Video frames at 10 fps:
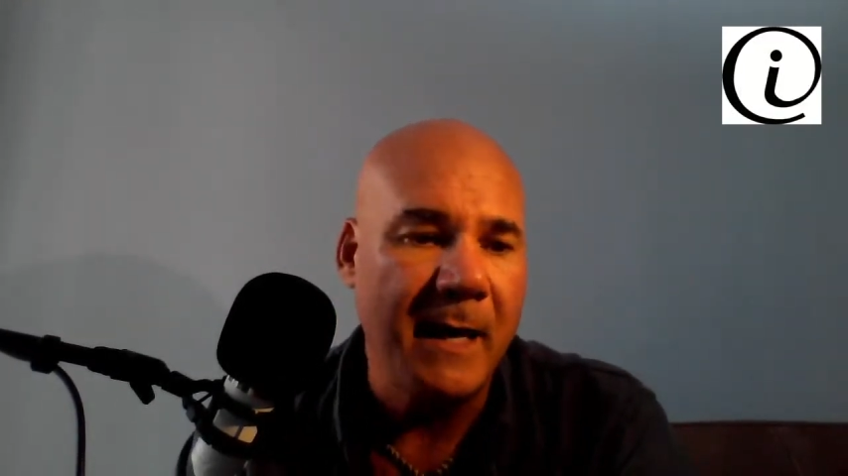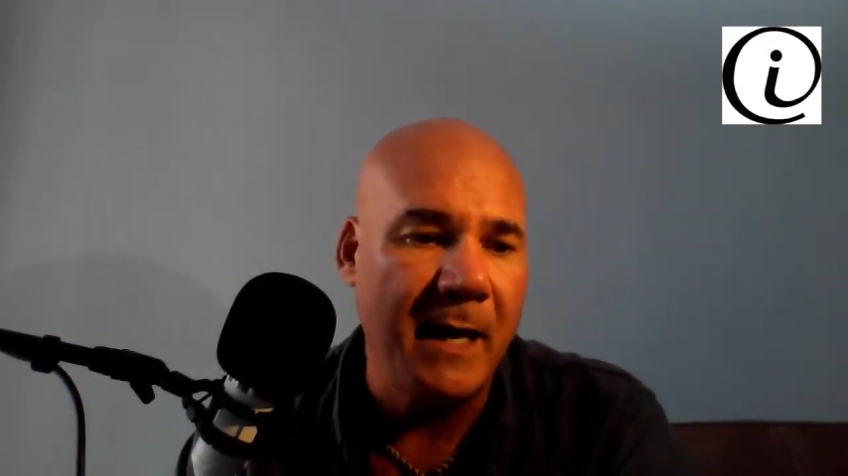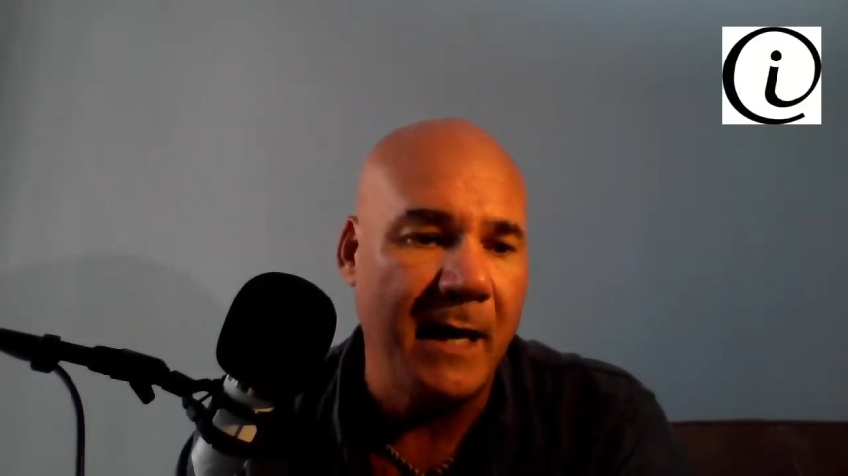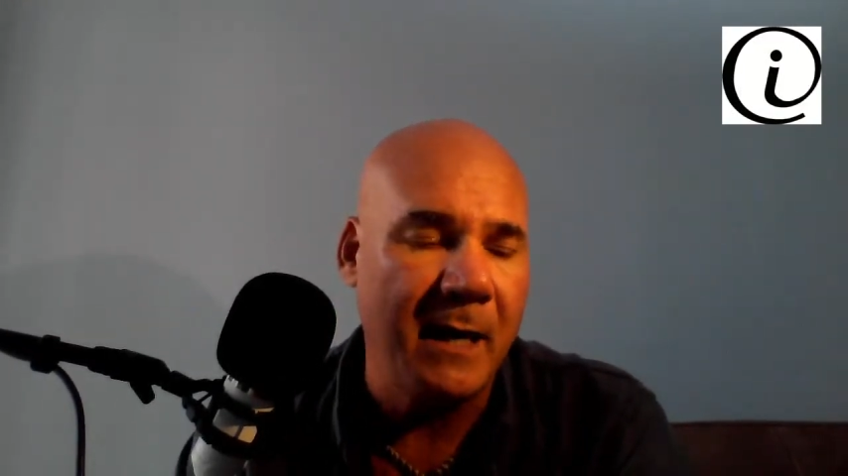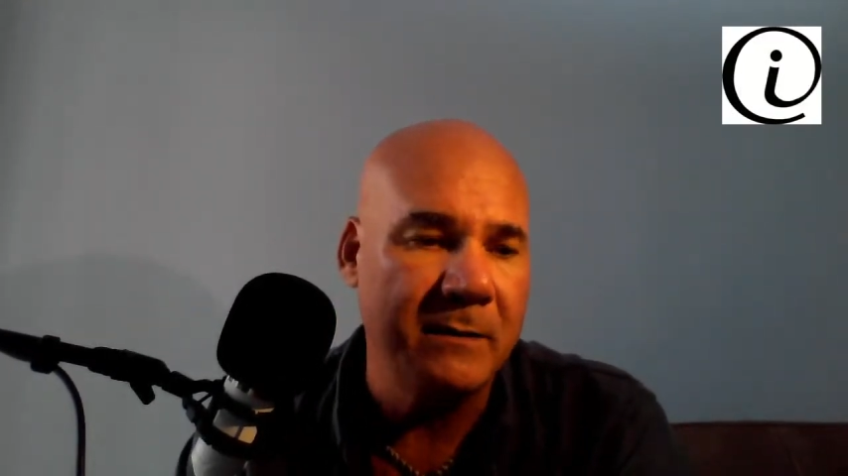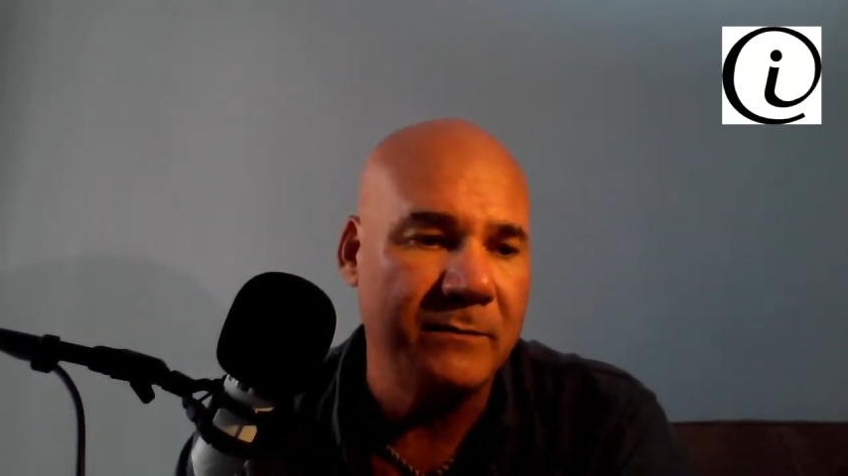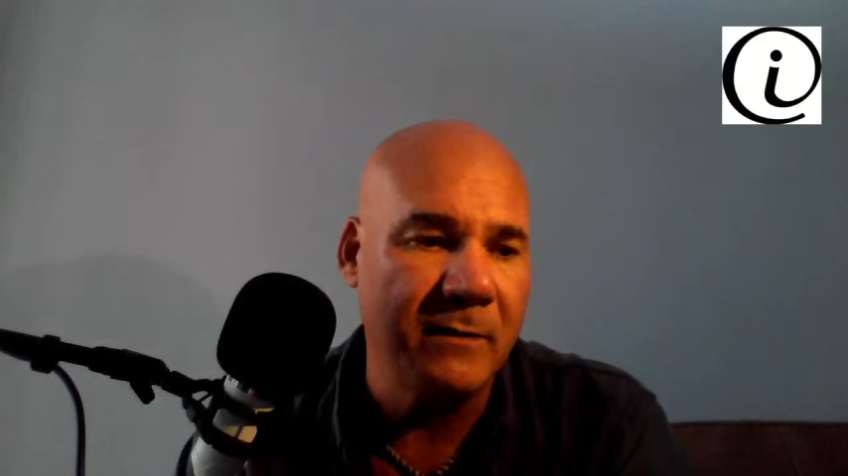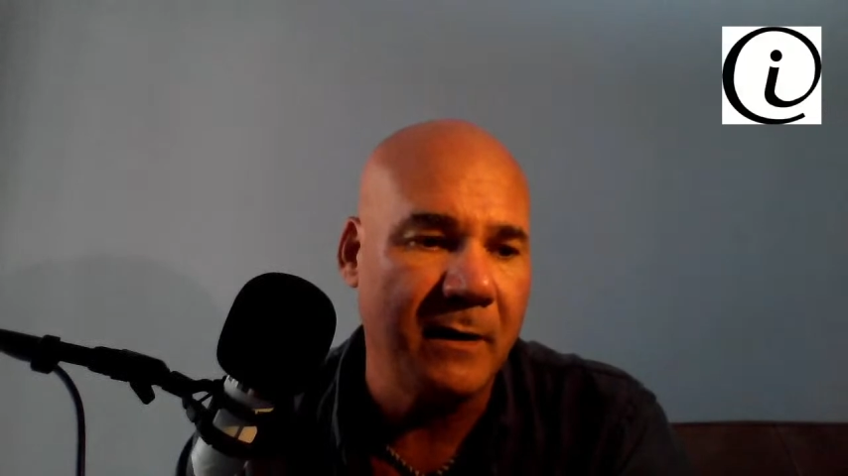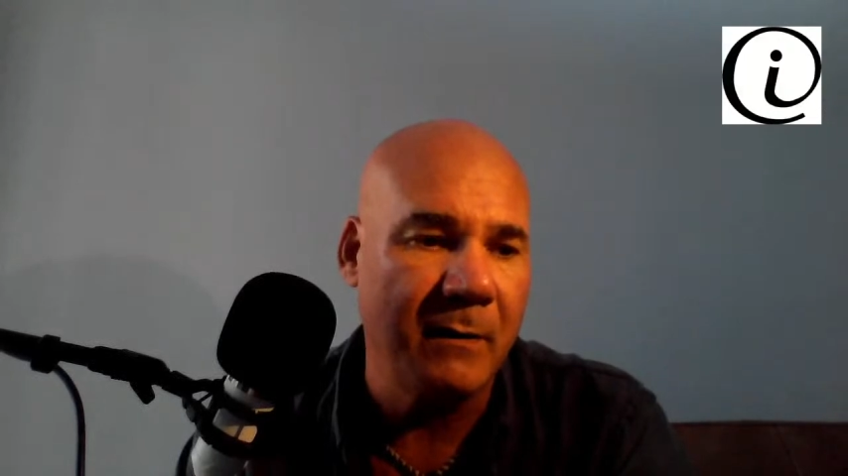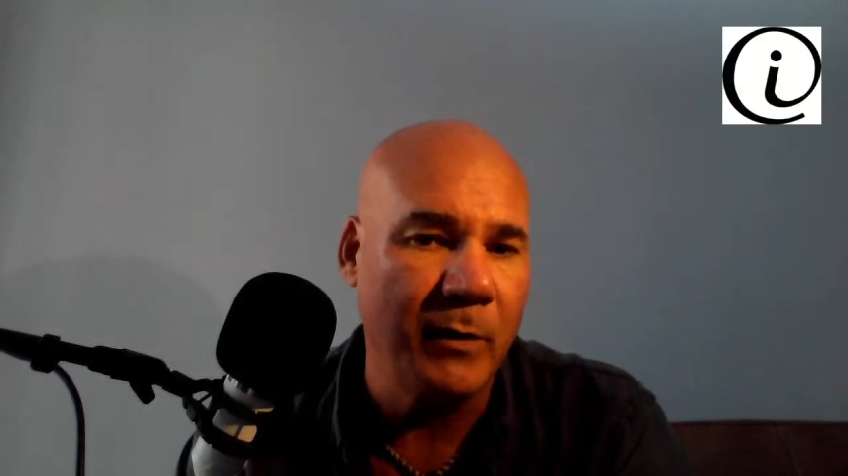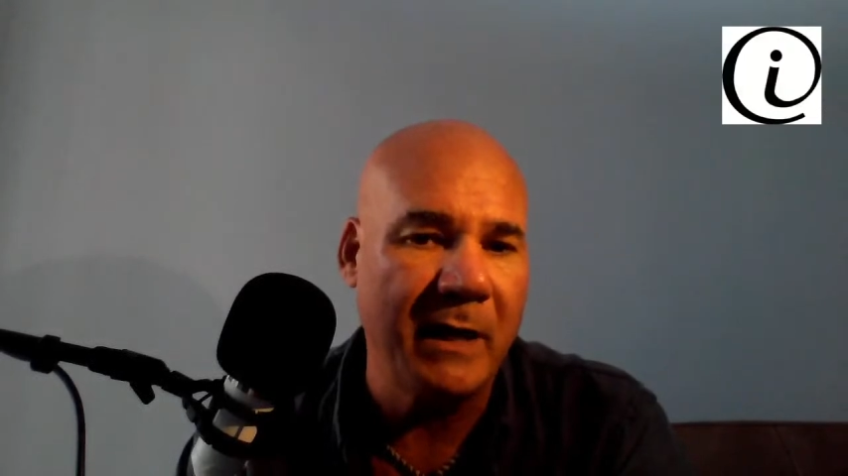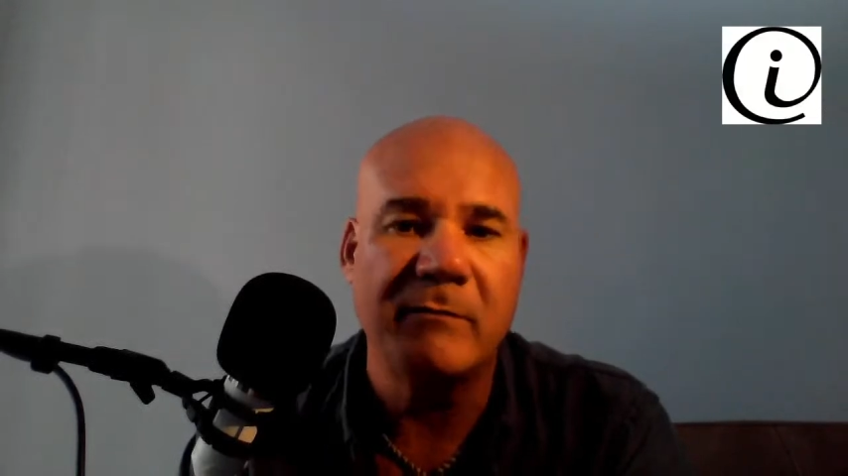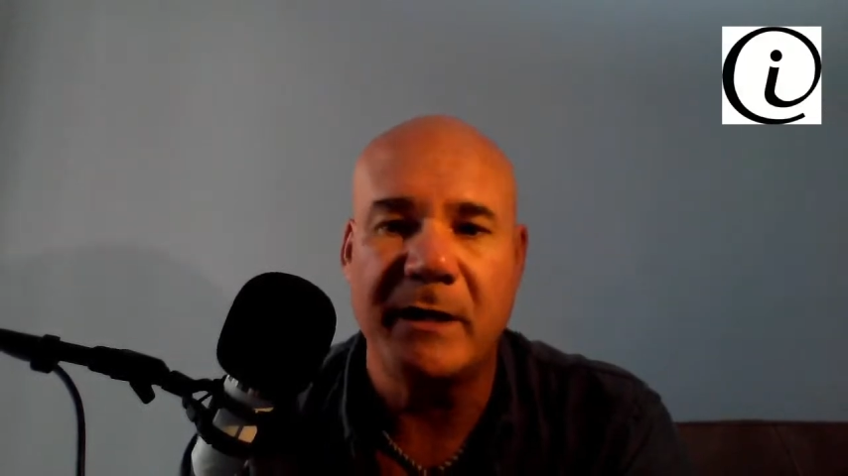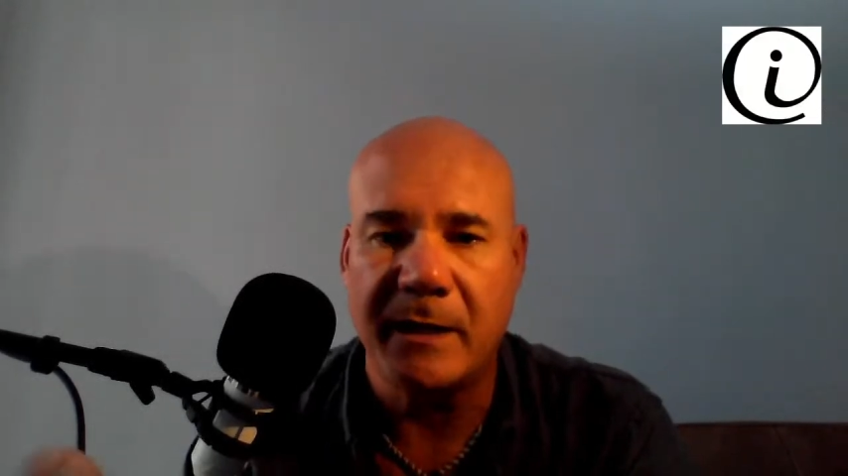and we're getting ready